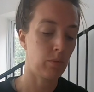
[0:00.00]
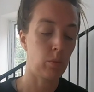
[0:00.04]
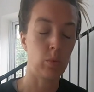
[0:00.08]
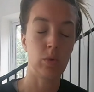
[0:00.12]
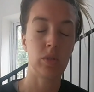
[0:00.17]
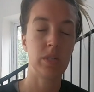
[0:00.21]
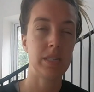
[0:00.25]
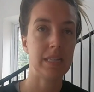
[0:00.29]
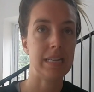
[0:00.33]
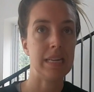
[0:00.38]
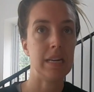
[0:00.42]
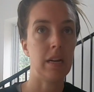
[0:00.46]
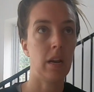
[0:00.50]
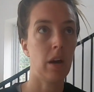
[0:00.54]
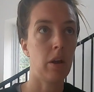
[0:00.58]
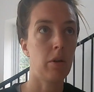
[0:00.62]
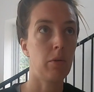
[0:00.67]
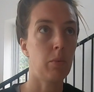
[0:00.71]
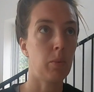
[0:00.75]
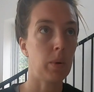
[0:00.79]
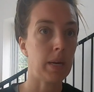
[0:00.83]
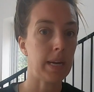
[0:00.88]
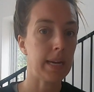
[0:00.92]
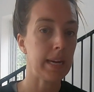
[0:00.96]
or
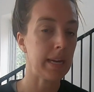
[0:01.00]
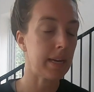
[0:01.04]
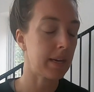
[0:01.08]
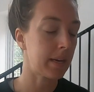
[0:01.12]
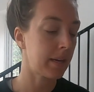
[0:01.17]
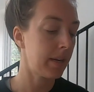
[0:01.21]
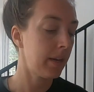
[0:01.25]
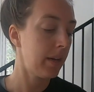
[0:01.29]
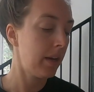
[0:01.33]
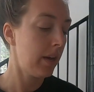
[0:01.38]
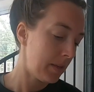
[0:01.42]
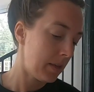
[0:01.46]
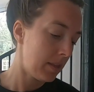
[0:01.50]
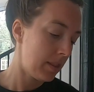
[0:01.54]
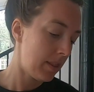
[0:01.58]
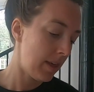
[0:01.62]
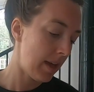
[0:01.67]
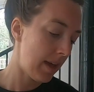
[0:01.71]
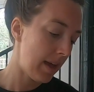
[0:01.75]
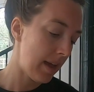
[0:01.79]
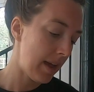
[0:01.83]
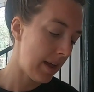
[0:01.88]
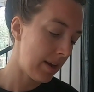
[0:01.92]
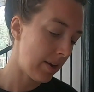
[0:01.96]
deload week.
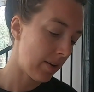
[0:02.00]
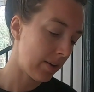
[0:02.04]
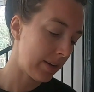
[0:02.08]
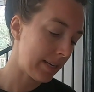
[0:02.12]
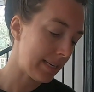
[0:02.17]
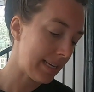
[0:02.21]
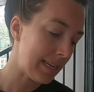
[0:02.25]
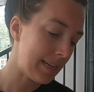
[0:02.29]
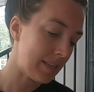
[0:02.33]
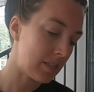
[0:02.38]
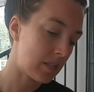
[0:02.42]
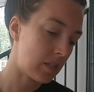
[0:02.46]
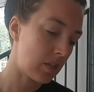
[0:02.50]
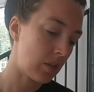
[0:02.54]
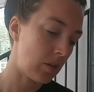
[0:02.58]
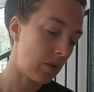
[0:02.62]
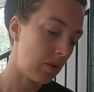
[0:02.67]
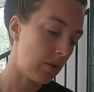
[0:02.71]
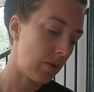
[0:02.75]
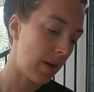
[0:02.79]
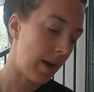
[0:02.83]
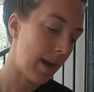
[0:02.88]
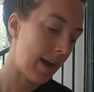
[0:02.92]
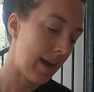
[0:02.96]
Then I need
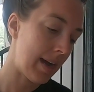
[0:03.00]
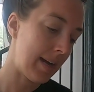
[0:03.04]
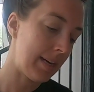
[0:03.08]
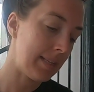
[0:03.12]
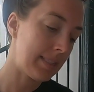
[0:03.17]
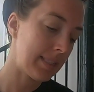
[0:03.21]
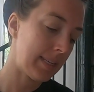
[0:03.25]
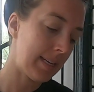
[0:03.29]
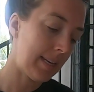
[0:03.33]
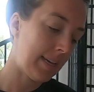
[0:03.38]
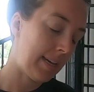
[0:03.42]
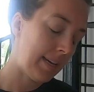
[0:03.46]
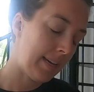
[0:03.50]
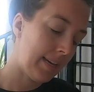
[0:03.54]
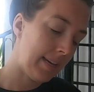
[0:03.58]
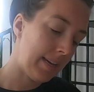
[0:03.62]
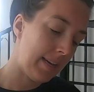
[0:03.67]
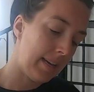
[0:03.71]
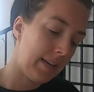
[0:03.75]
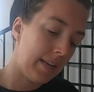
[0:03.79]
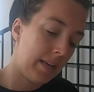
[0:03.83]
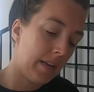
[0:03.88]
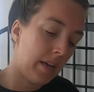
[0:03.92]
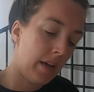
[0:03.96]
to add
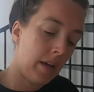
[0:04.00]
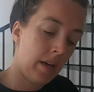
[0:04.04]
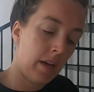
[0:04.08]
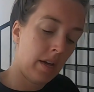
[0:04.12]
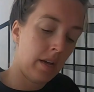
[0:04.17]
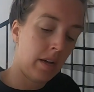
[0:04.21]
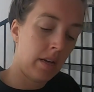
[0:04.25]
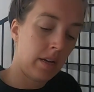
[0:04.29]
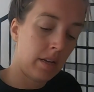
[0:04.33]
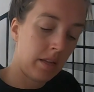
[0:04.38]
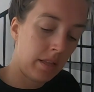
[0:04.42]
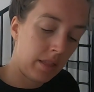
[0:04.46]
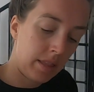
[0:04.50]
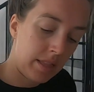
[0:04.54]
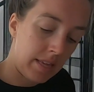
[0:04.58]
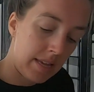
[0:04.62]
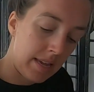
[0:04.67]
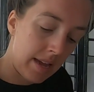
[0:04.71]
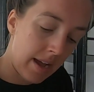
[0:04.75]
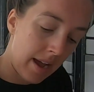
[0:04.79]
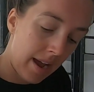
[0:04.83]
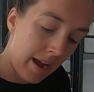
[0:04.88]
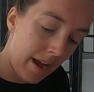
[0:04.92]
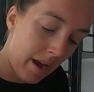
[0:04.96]
in
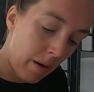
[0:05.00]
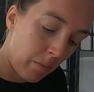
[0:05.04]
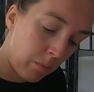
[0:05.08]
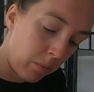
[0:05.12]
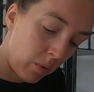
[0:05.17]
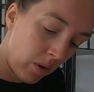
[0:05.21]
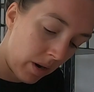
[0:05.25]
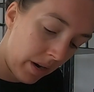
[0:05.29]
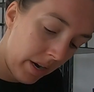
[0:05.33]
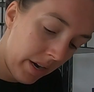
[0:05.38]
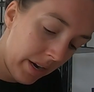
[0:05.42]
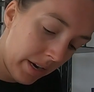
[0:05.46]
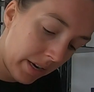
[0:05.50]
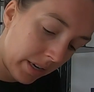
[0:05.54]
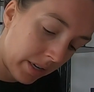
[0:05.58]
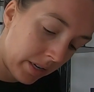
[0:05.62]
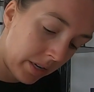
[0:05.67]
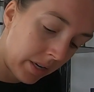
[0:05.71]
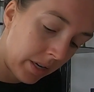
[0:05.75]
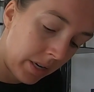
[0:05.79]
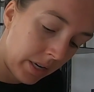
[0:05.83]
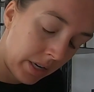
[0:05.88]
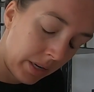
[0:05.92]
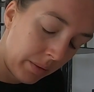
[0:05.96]
the ab work,
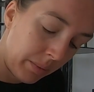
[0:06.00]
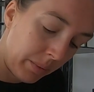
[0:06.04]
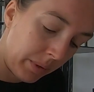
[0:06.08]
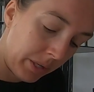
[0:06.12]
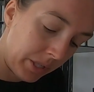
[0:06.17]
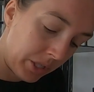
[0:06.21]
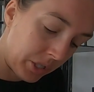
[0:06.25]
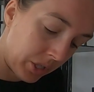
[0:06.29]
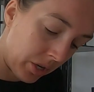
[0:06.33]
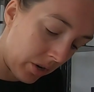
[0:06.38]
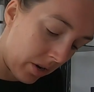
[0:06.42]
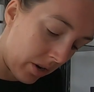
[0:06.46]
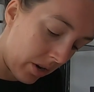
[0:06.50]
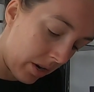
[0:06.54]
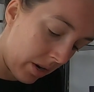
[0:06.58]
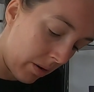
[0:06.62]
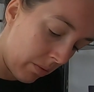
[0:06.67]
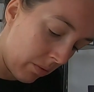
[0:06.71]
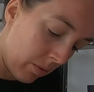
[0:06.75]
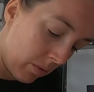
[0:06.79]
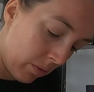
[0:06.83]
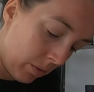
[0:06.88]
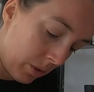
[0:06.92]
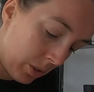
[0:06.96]
which I
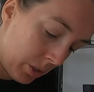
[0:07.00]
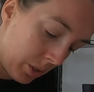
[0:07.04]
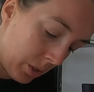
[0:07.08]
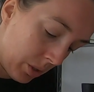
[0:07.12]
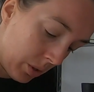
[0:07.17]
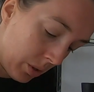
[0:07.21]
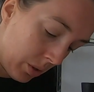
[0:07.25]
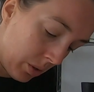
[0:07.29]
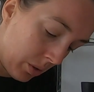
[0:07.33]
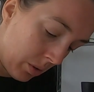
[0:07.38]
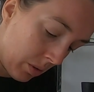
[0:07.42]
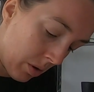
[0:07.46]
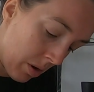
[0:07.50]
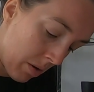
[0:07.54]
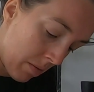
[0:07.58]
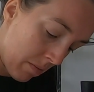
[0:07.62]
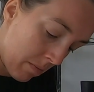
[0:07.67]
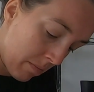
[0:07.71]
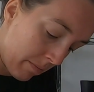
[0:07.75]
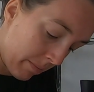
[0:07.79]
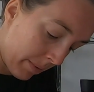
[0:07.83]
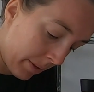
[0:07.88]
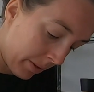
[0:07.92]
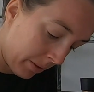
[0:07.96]
will do
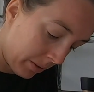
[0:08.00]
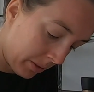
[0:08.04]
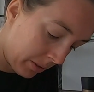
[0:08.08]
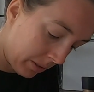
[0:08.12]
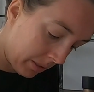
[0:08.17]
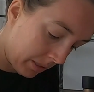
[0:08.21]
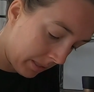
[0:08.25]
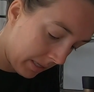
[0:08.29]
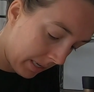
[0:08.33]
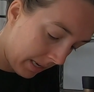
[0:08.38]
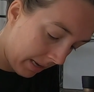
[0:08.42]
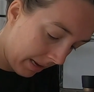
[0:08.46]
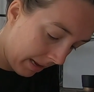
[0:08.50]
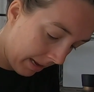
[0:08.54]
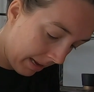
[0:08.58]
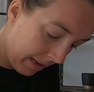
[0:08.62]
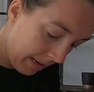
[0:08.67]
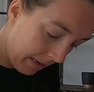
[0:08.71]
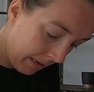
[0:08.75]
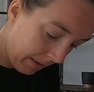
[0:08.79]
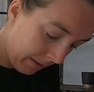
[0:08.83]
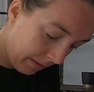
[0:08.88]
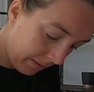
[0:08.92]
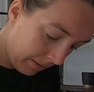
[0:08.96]
most
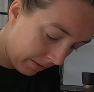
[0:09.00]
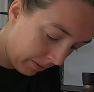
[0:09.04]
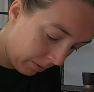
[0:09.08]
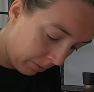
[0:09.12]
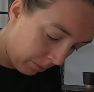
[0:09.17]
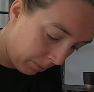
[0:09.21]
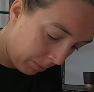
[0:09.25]
days.